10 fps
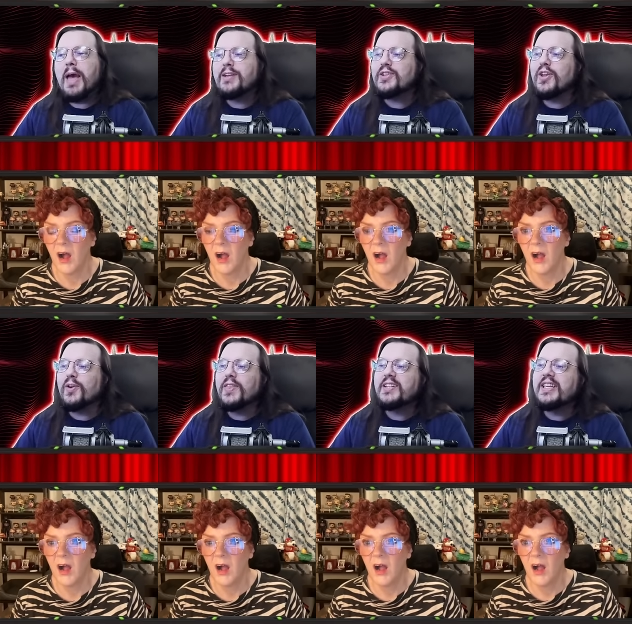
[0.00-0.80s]
Speaker 1: Imagine
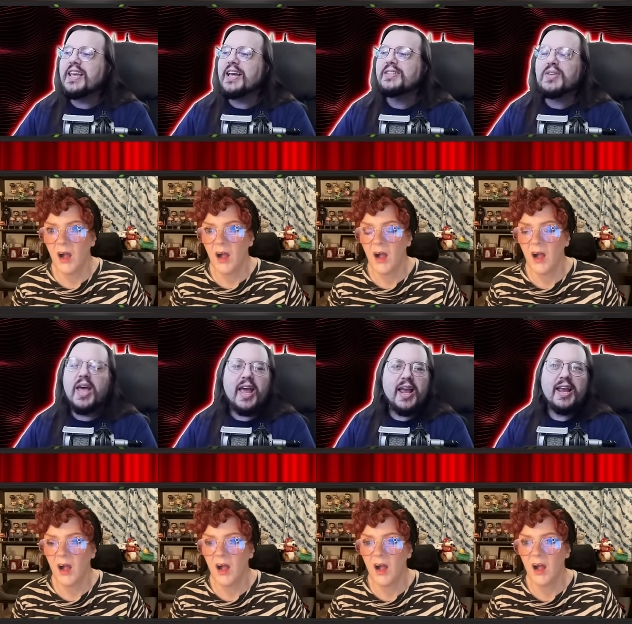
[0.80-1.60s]
you're the
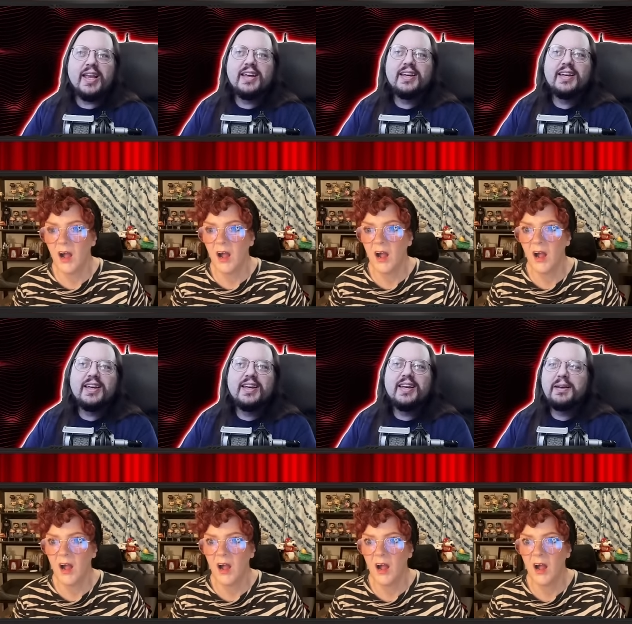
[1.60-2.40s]
TSA.
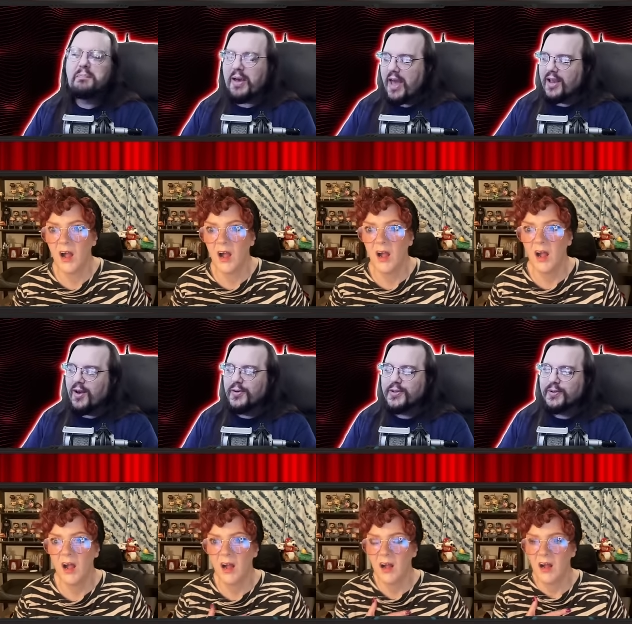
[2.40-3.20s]

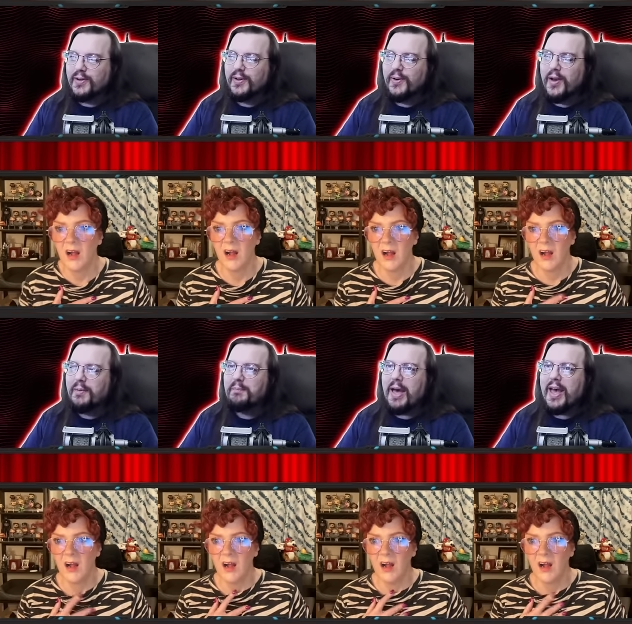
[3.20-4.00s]
Bag goes through,
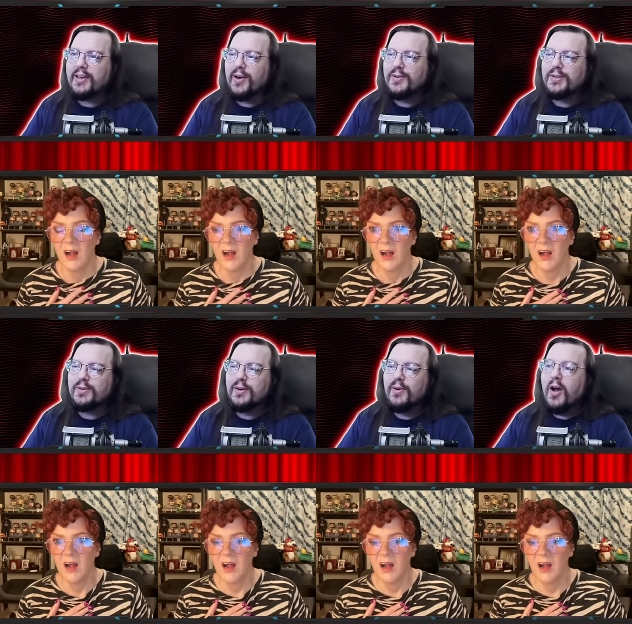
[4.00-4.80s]
bag
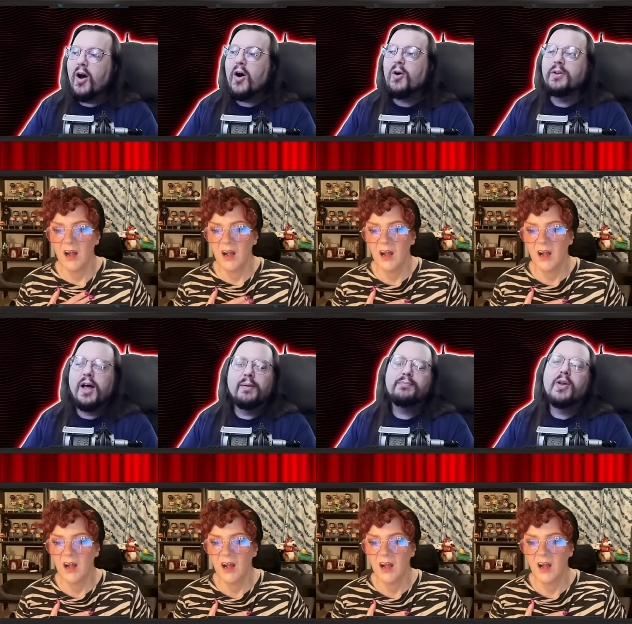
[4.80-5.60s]
goes through.
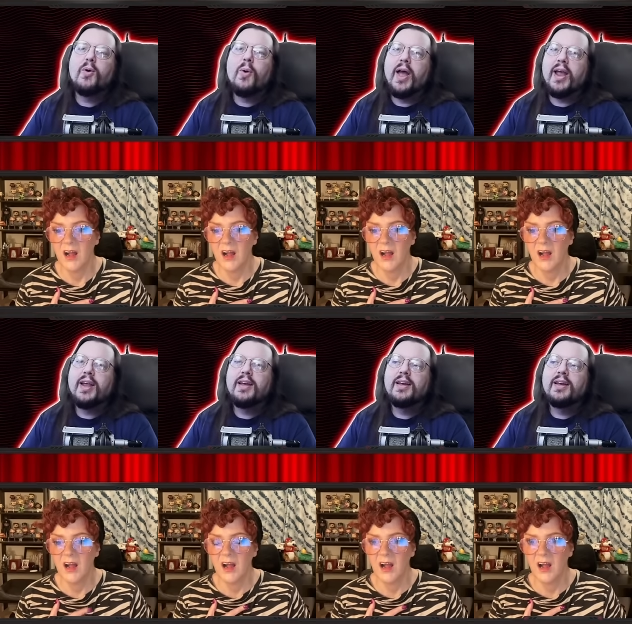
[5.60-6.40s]
Hold up. No way.
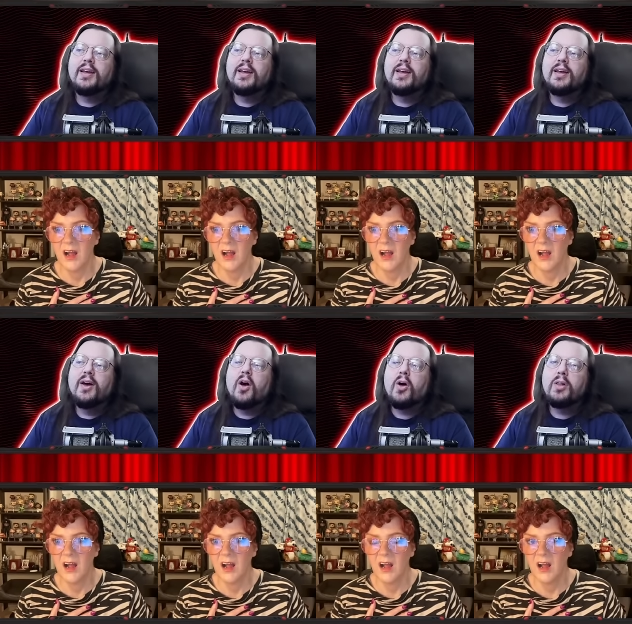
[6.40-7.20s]

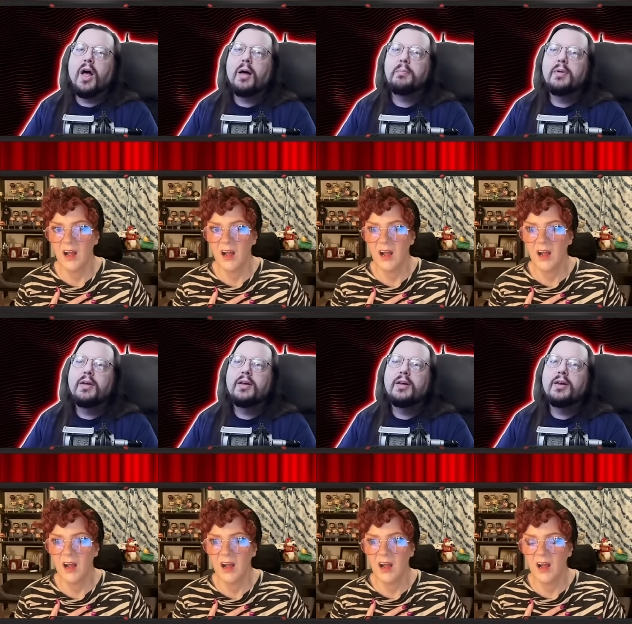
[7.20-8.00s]
Hold up.
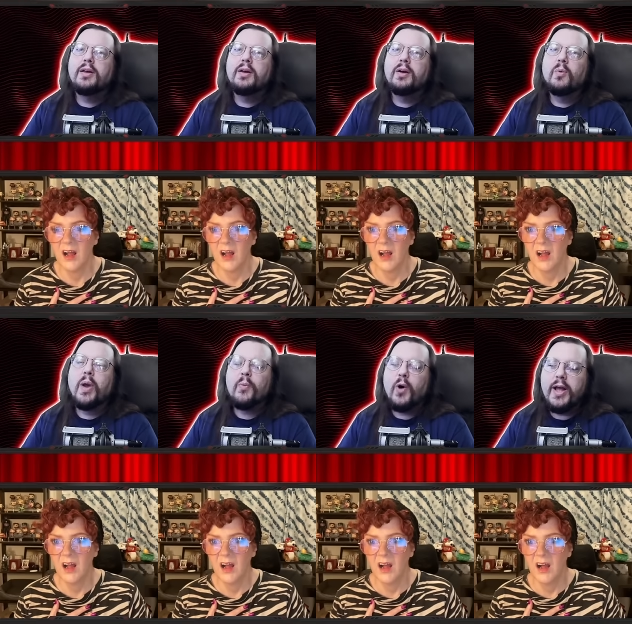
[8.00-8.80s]

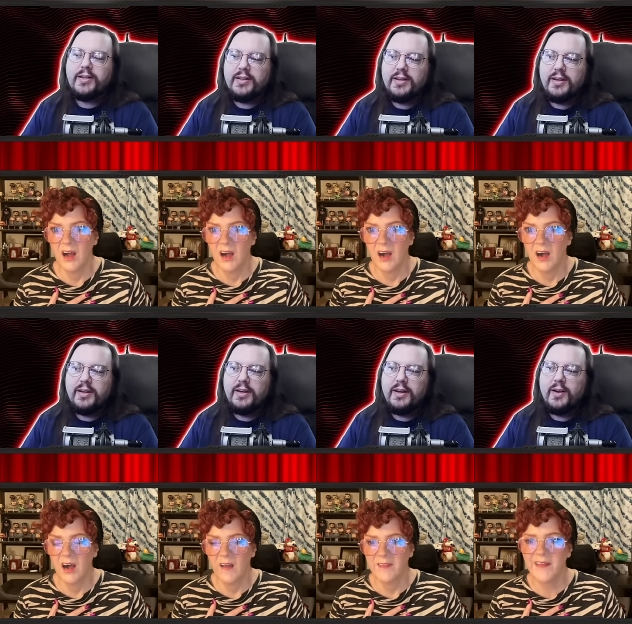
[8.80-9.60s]
Wait, what?
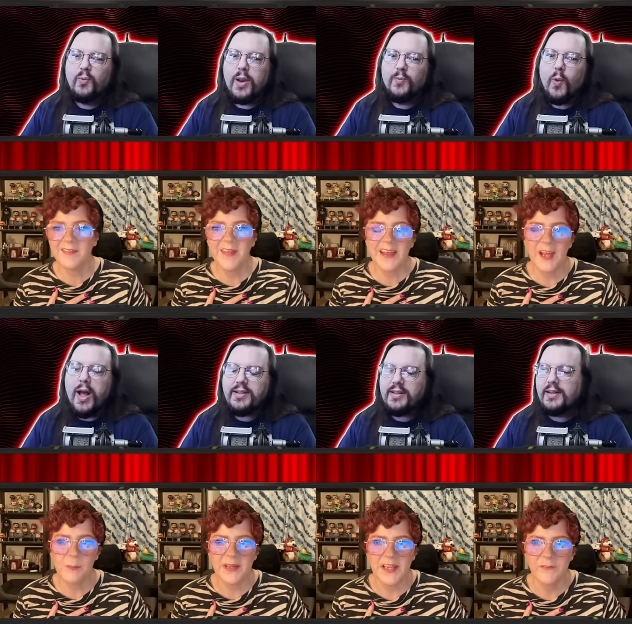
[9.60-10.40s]
That, Wait, that
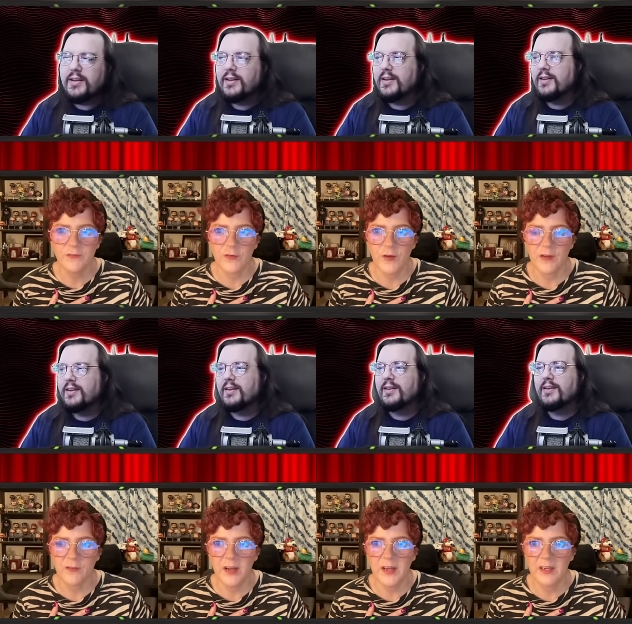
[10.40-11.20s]
can't what? be
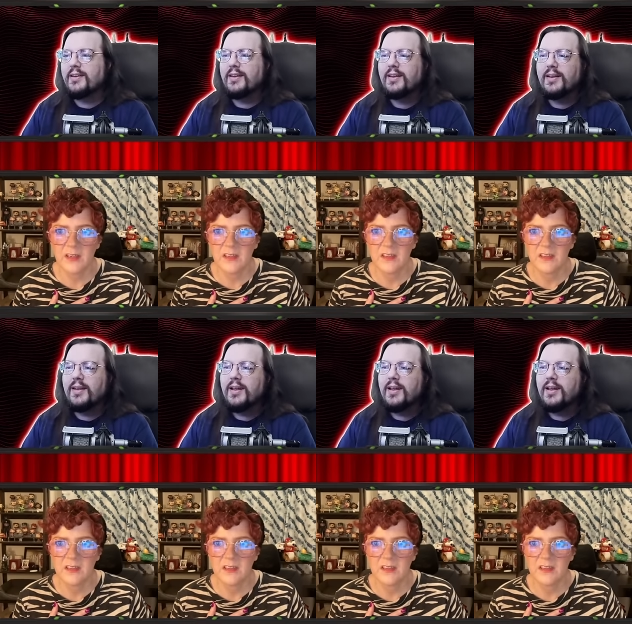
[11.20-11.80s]
infrared, right?